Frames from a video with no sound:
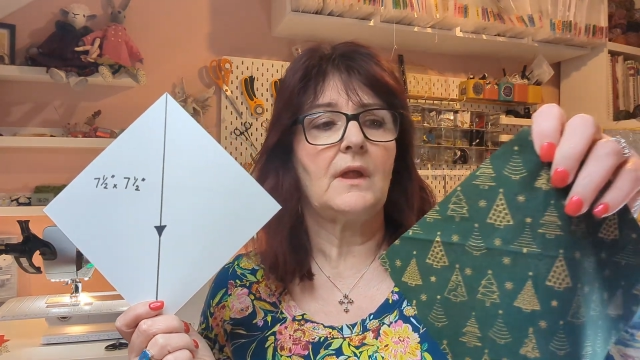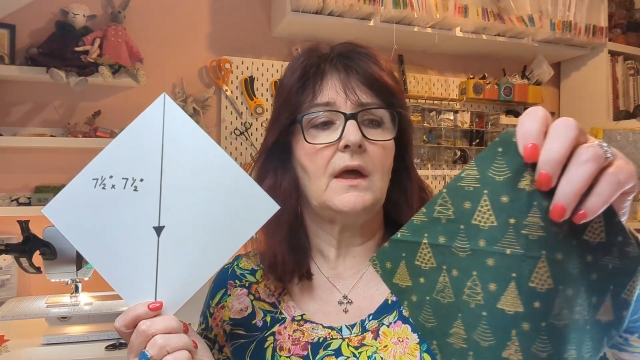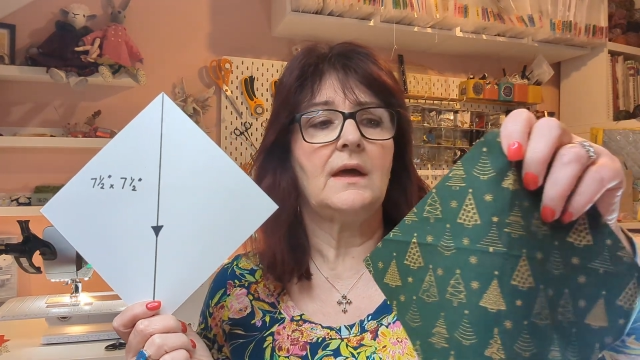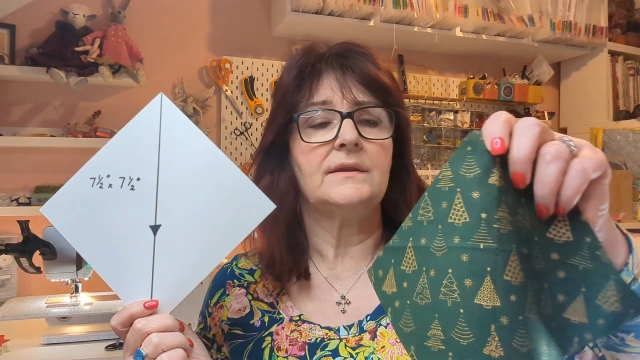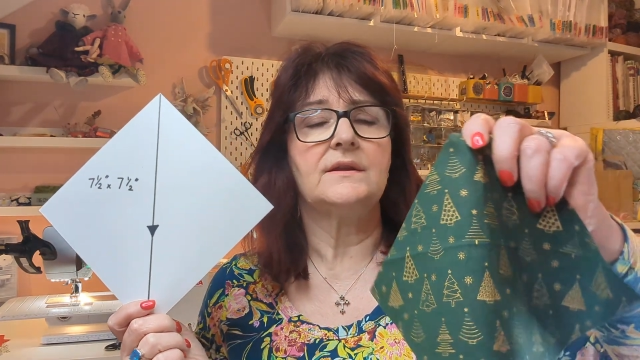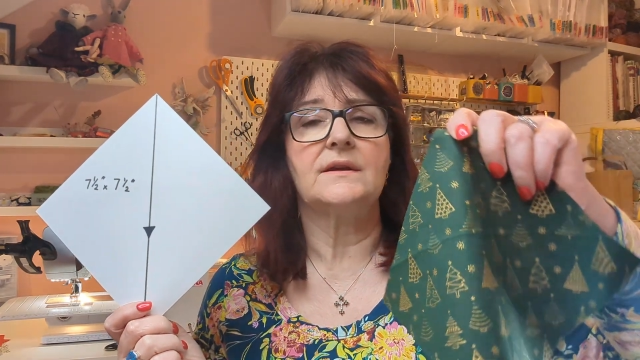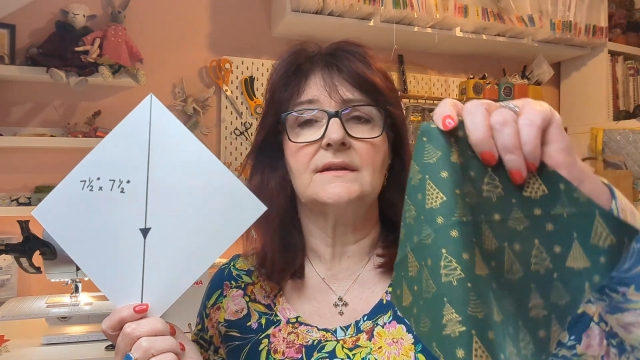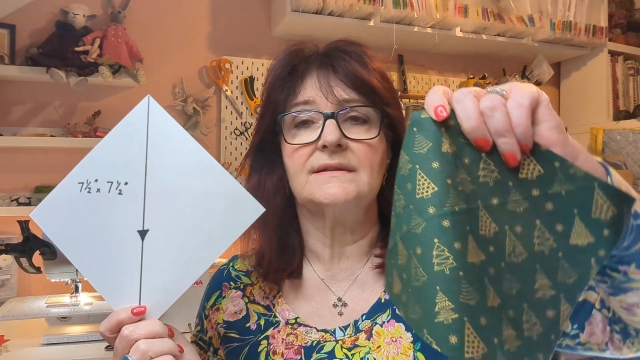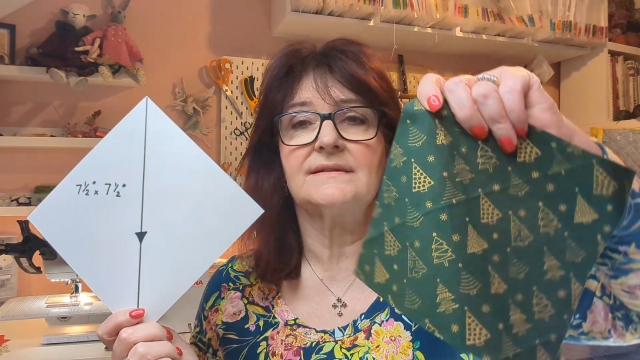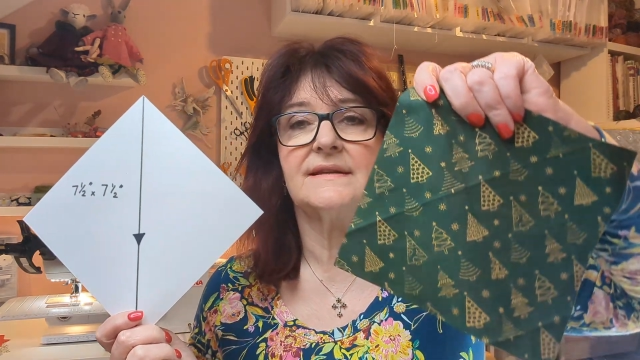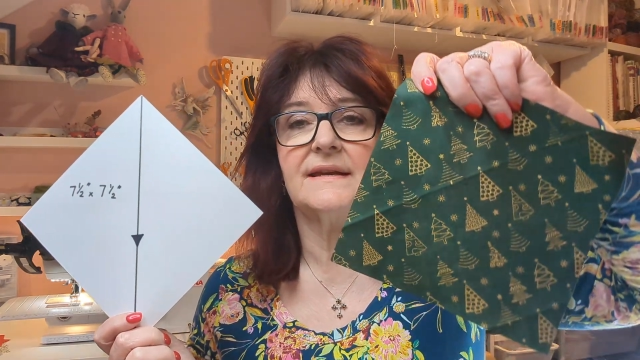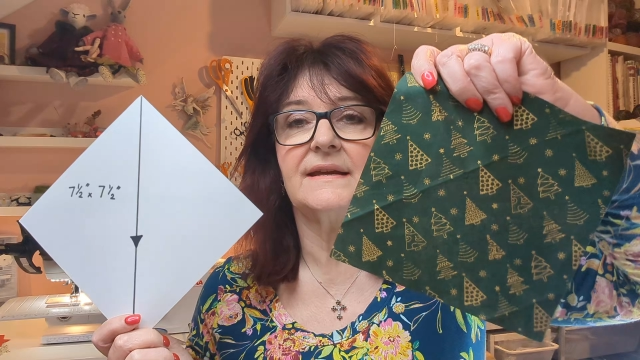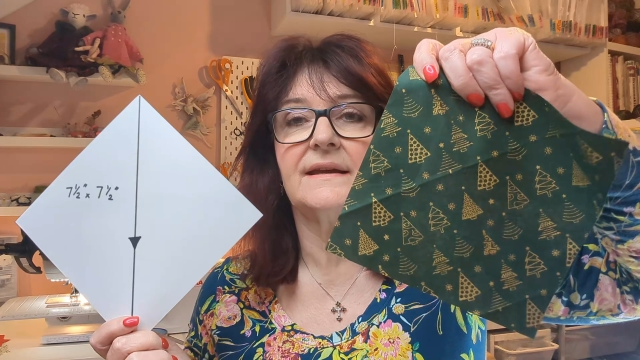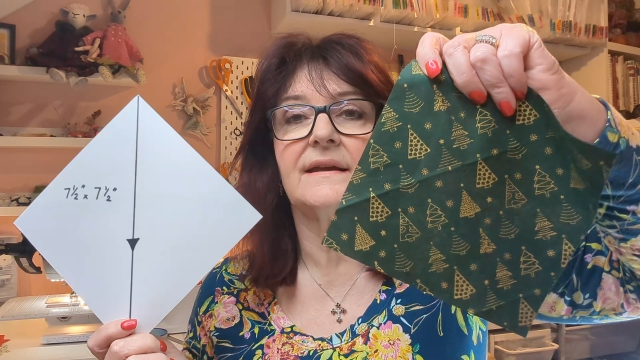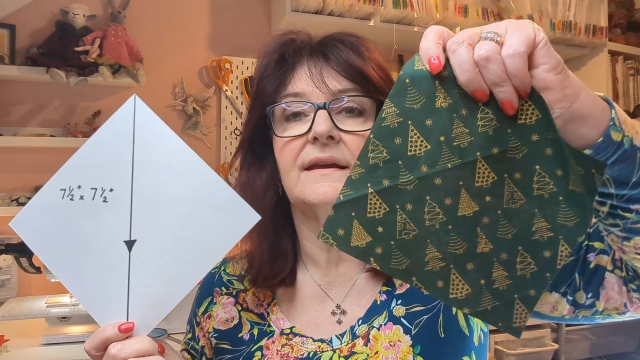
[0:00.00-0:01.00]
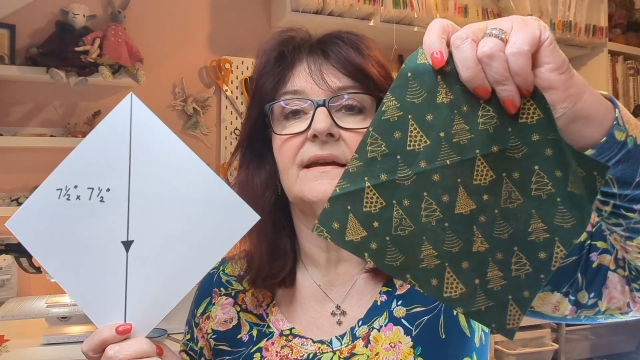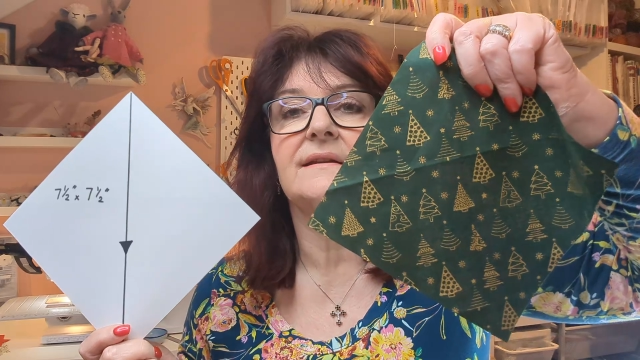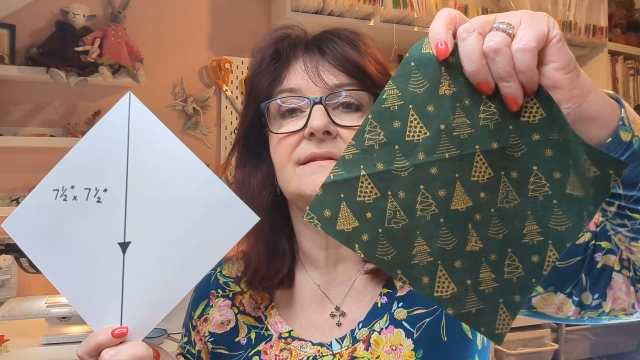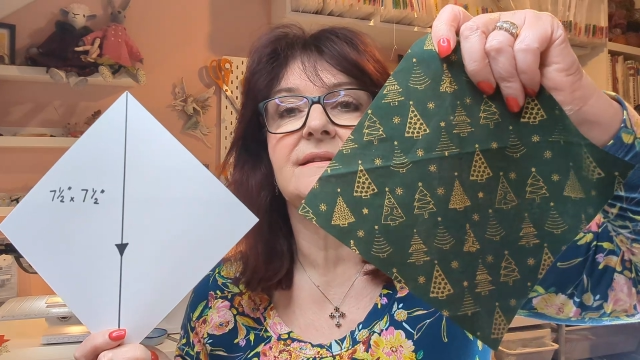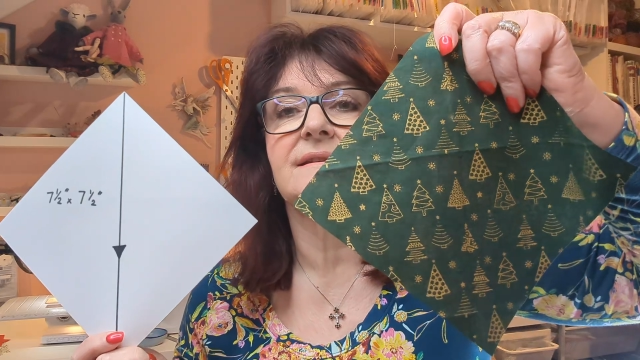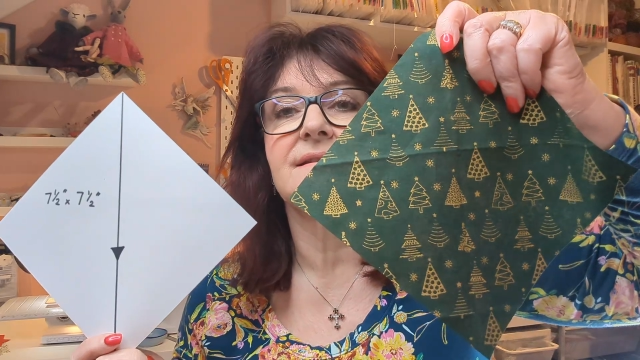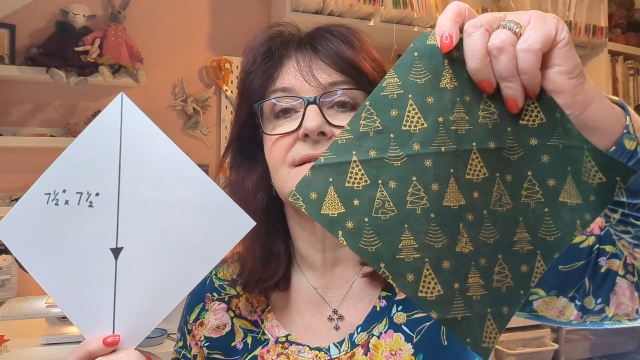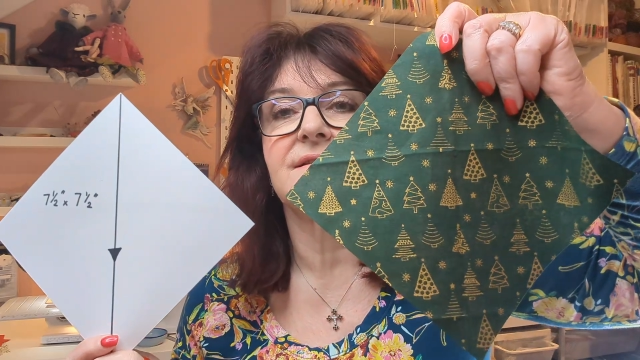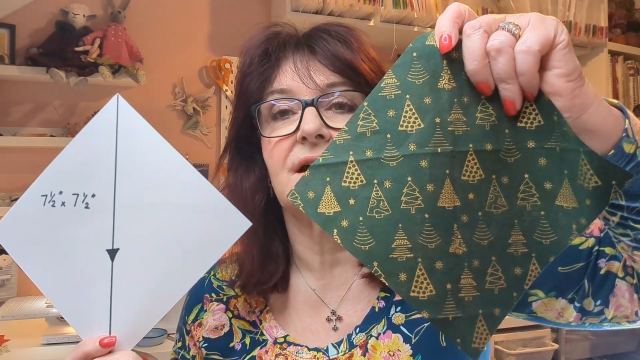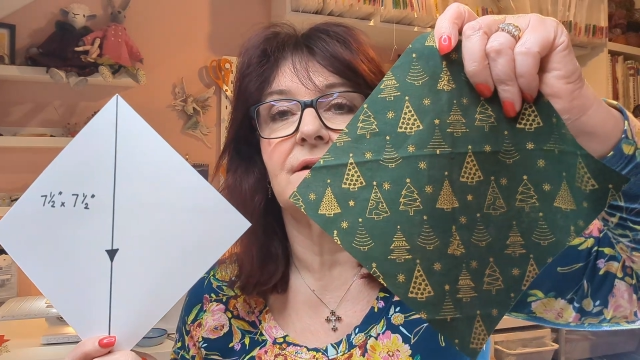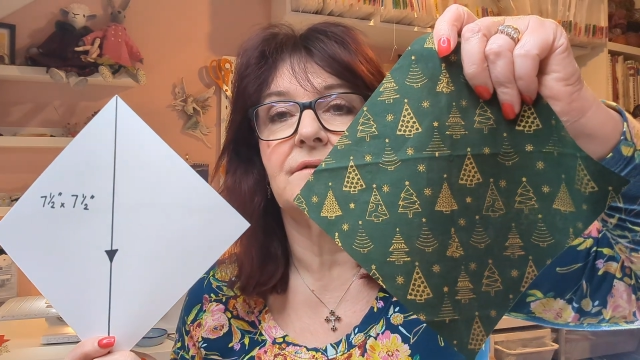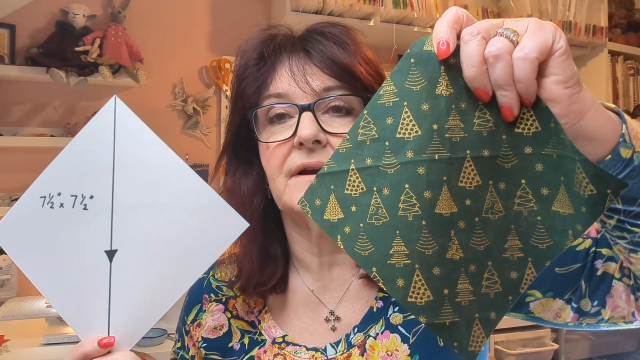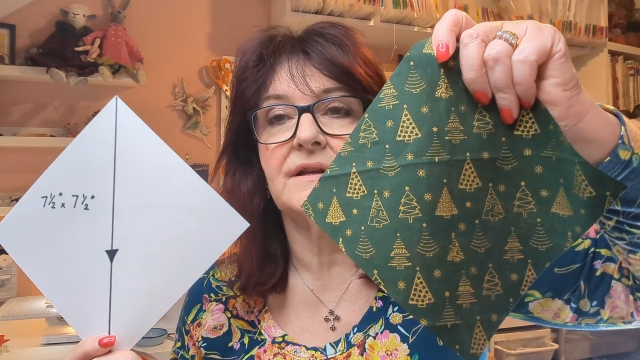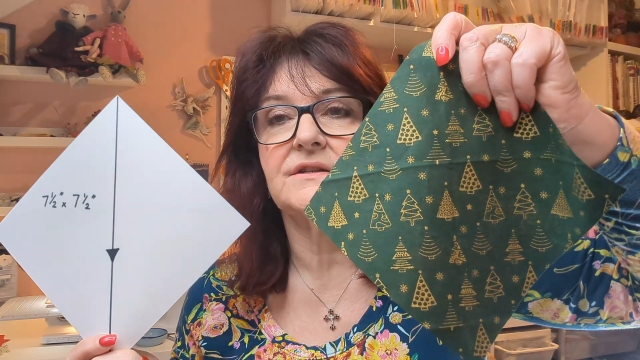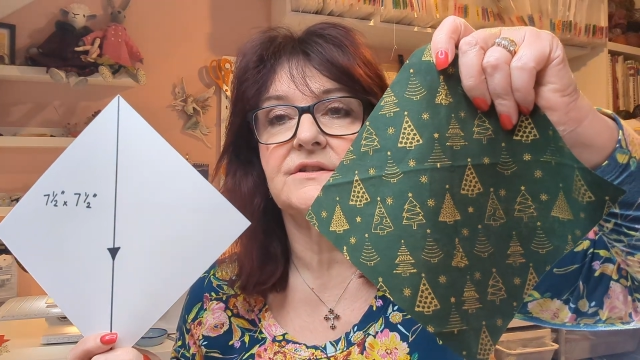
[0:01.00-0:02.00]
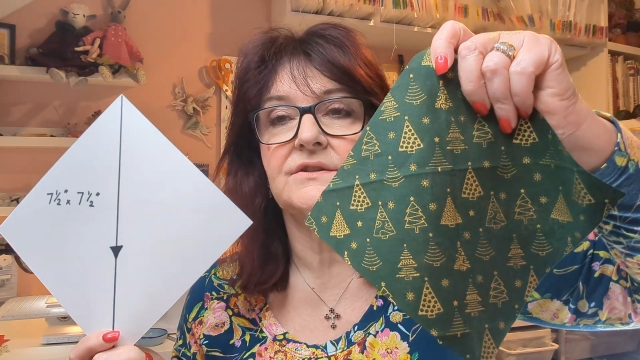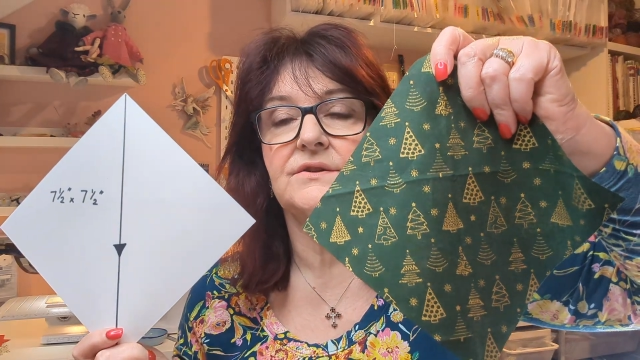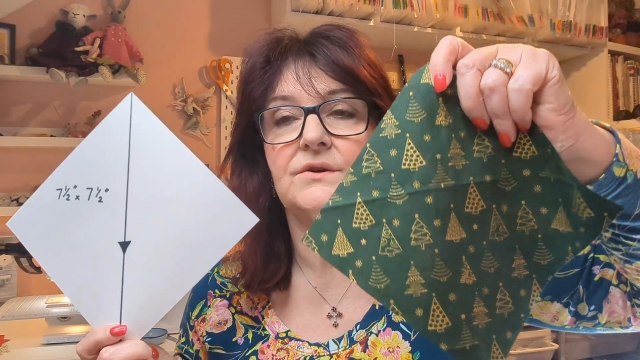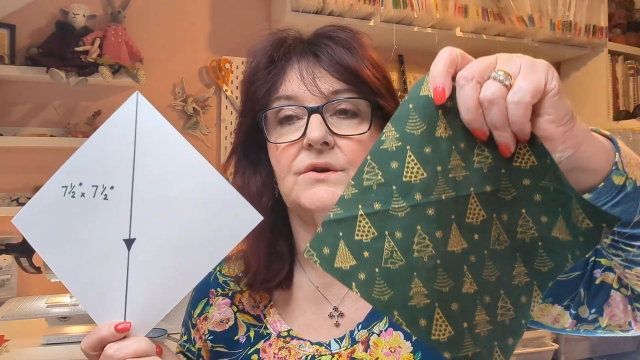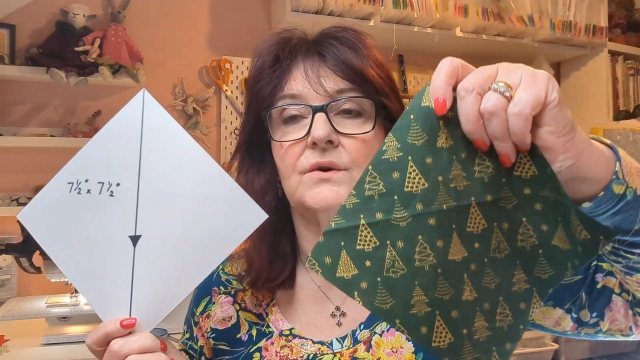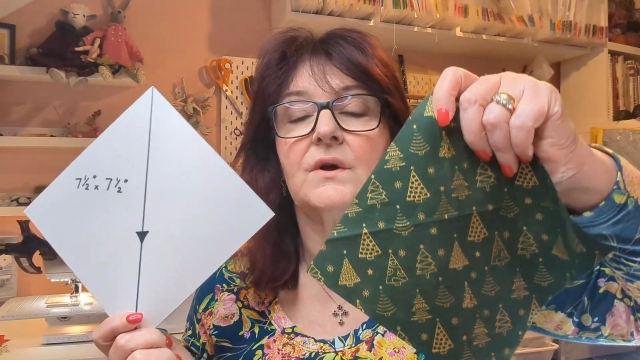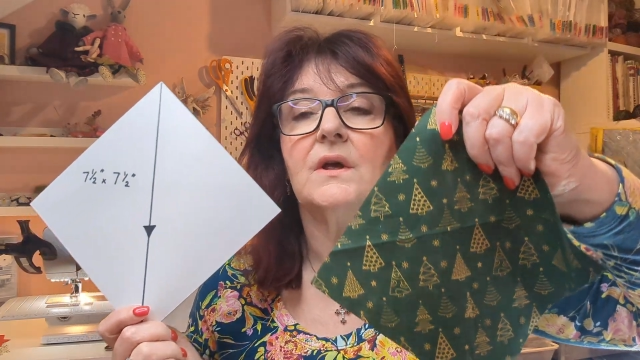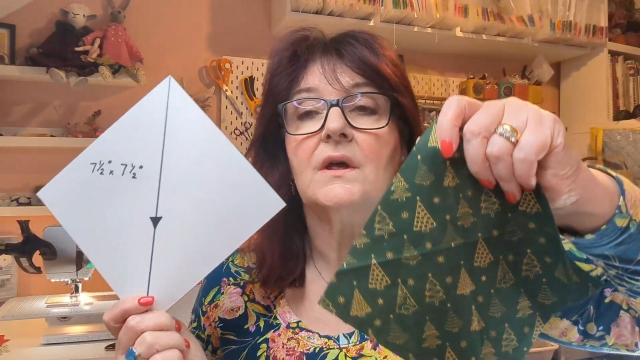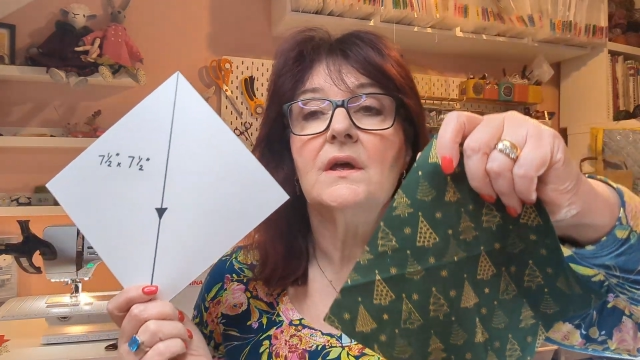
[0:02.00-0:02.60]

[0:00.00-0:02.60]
and you can see it is directional.